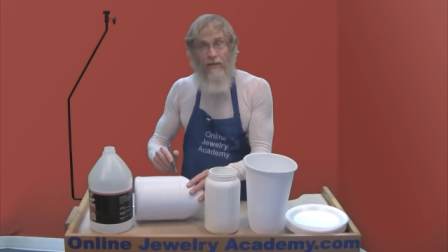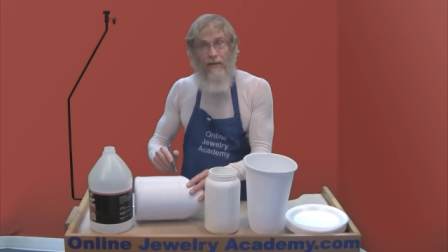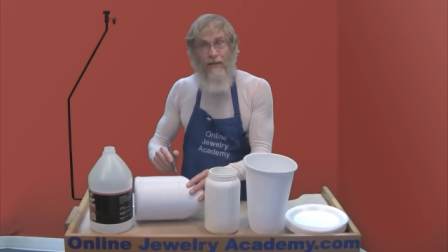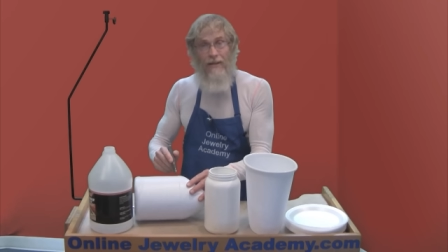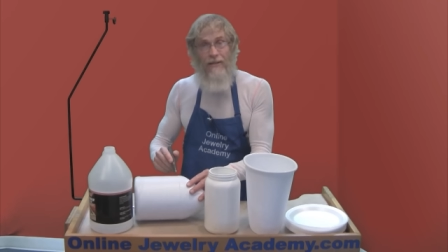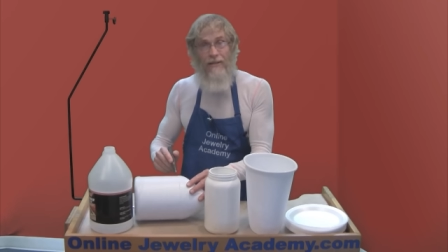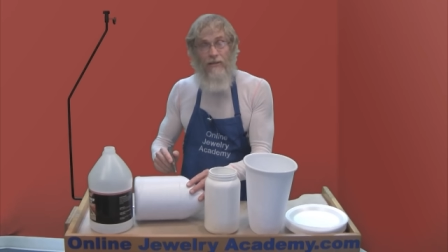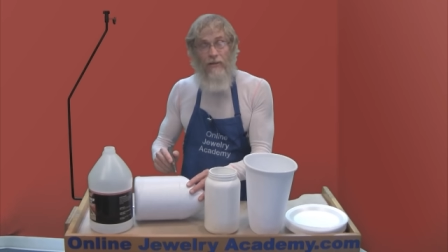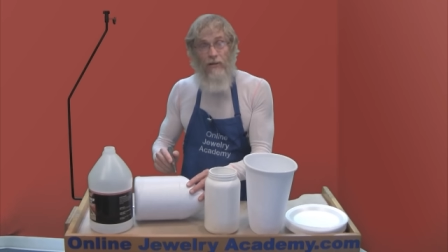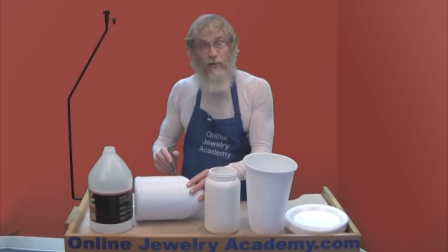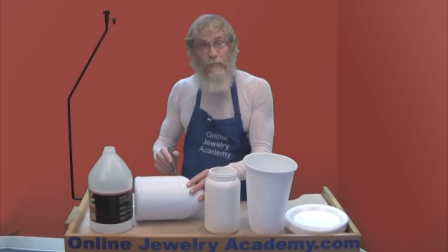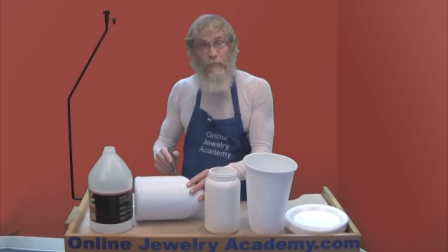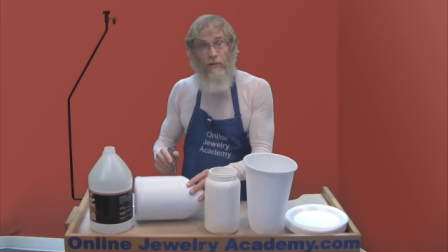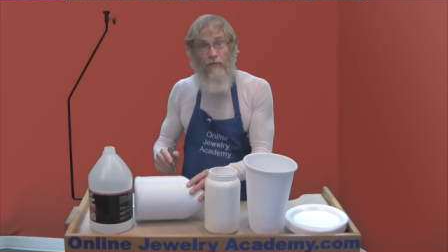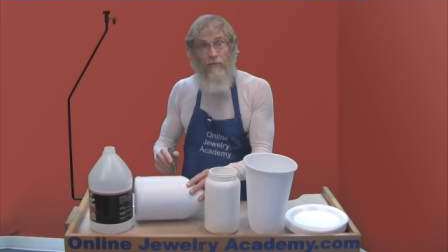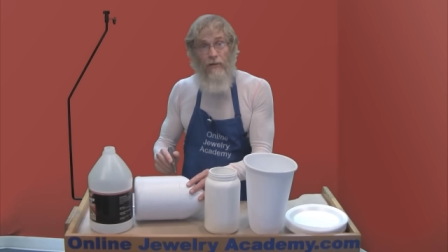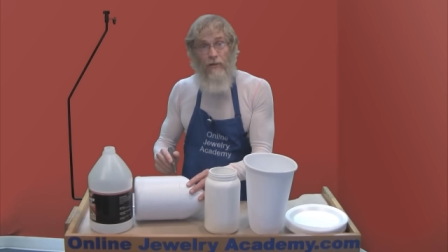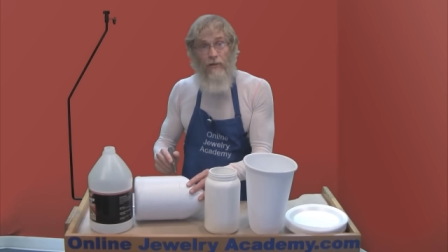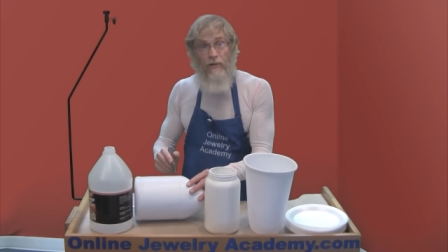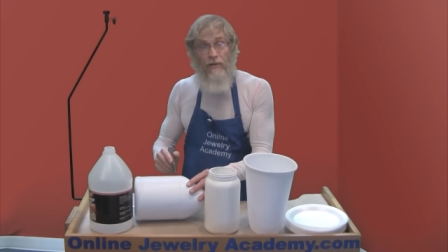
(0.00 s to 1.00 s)
it's going to be
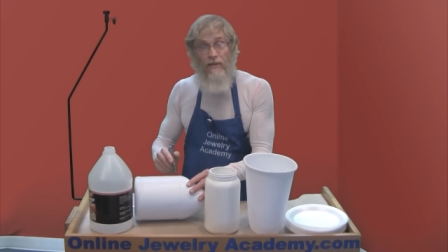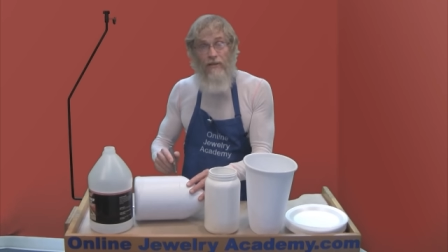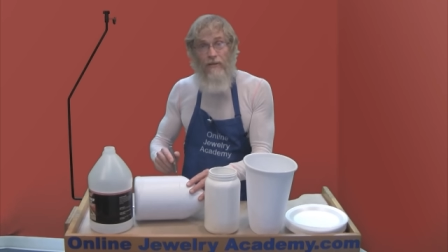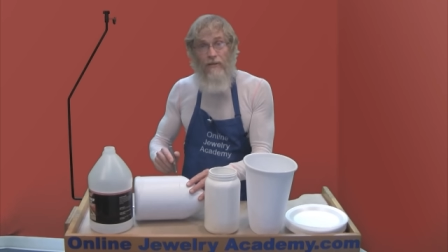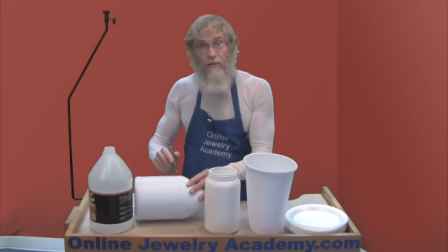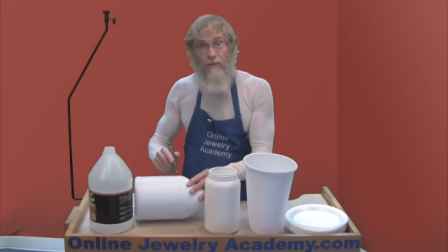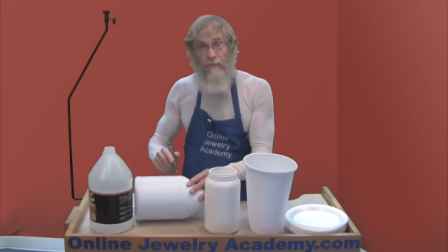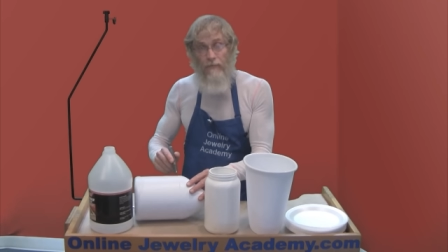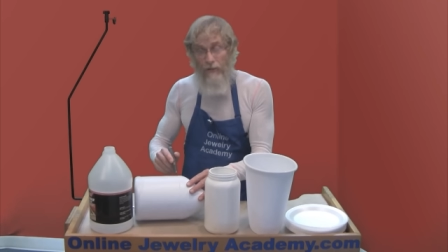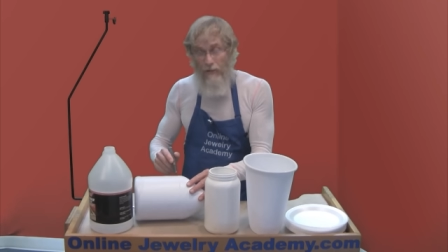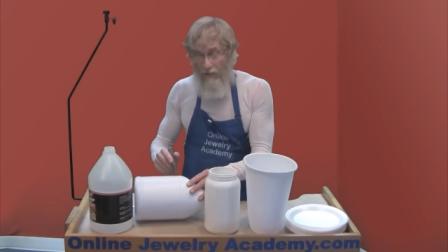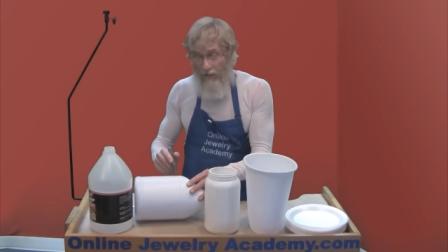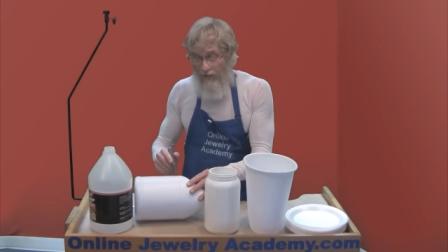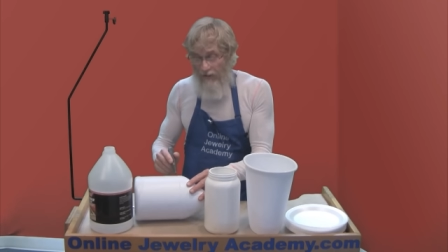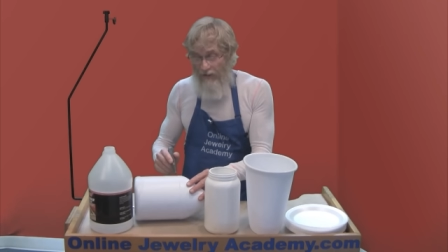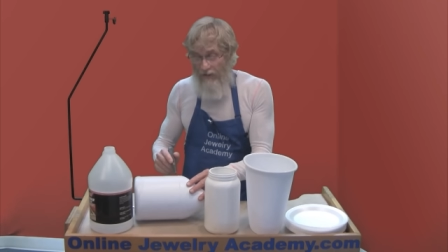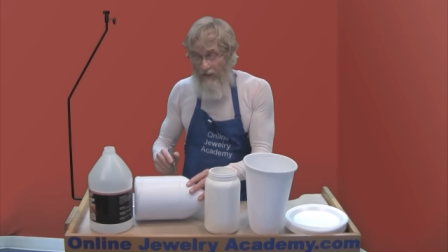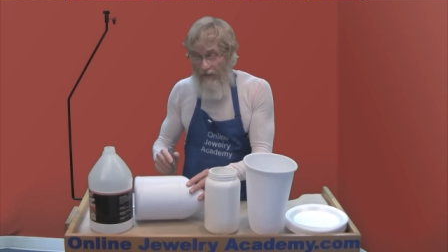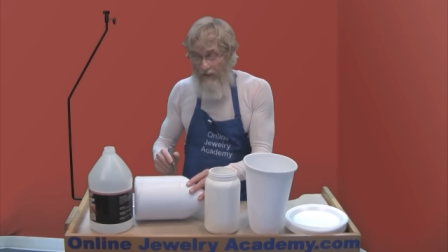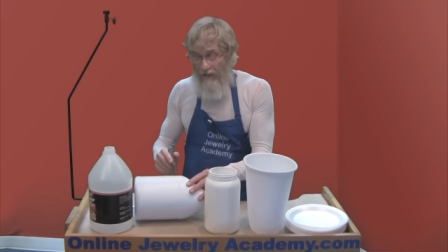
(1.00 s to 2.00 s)
very
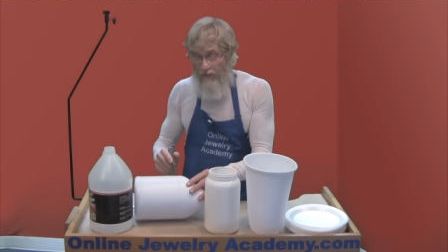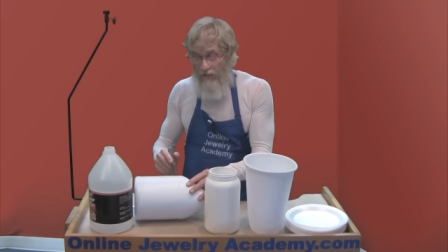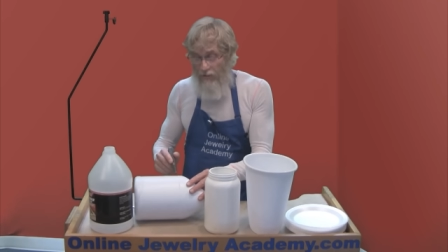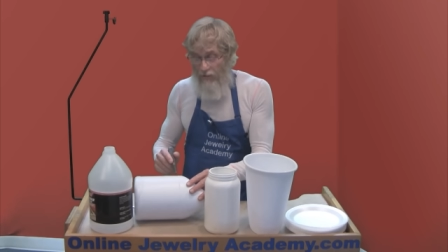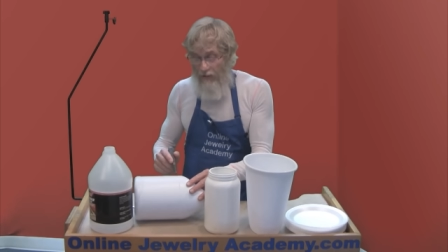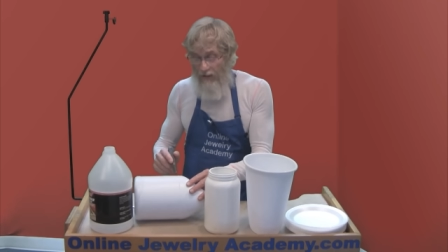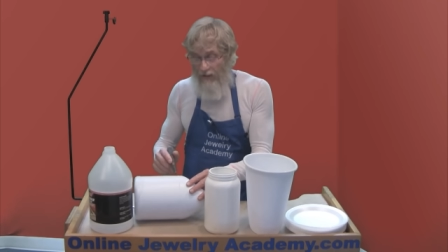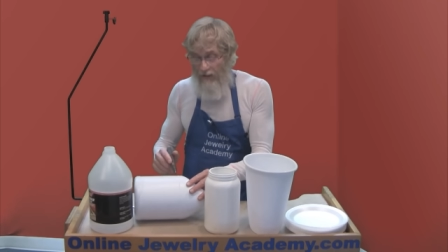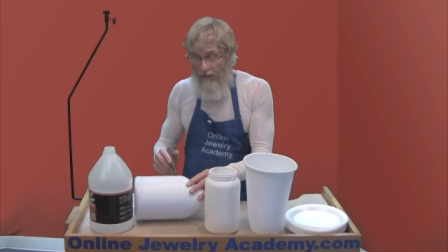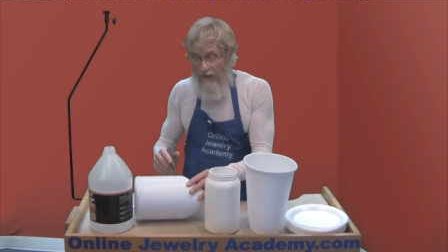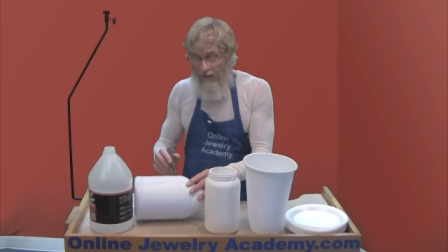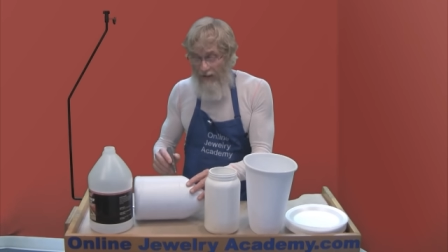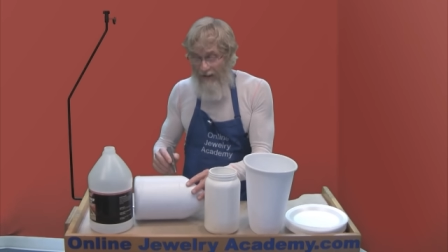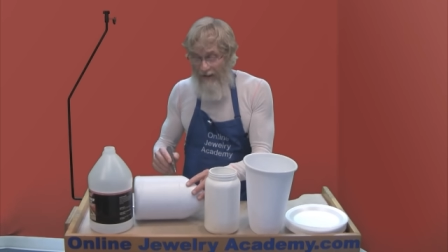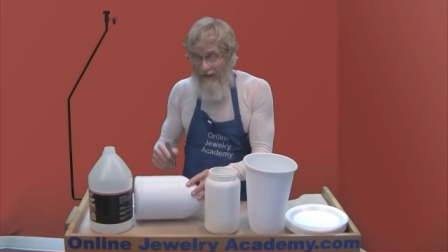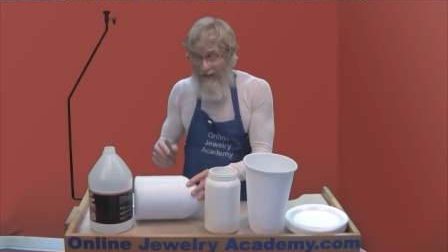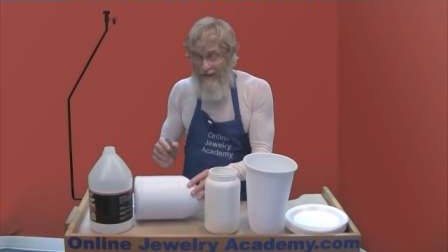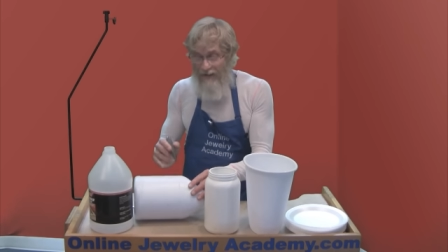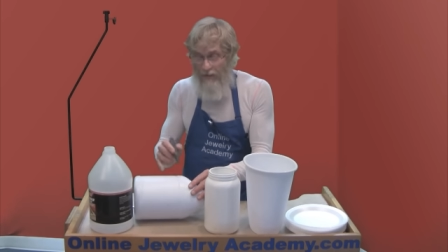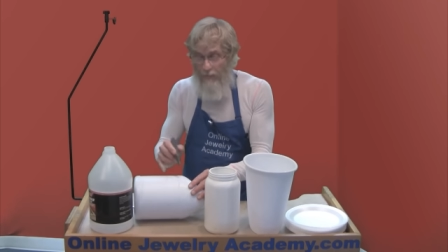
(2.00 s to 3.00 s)
difficult to get a straight
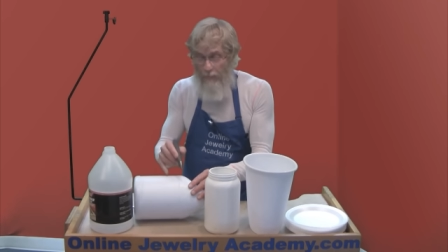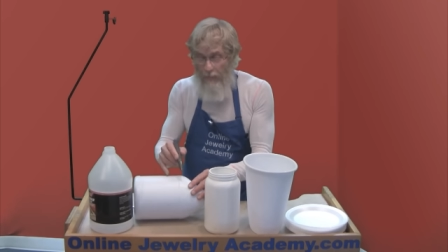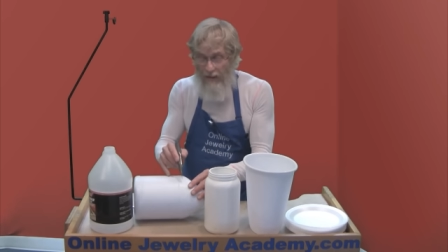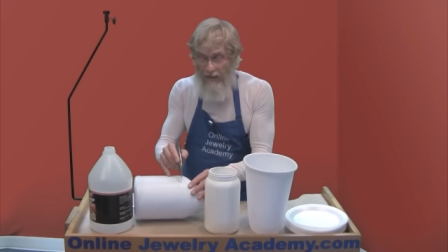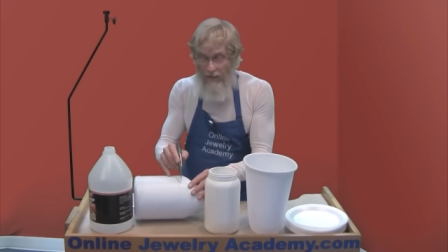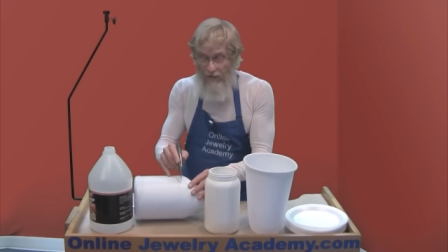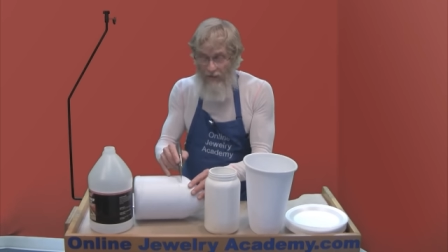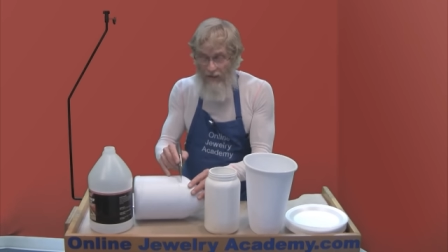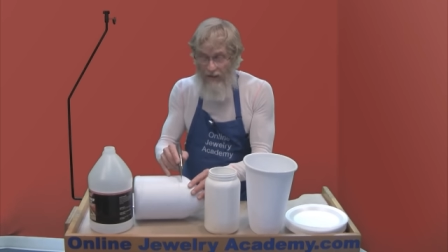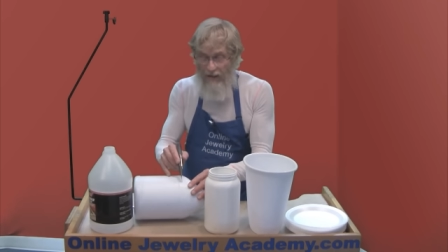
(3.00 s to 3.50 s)
line. It's better to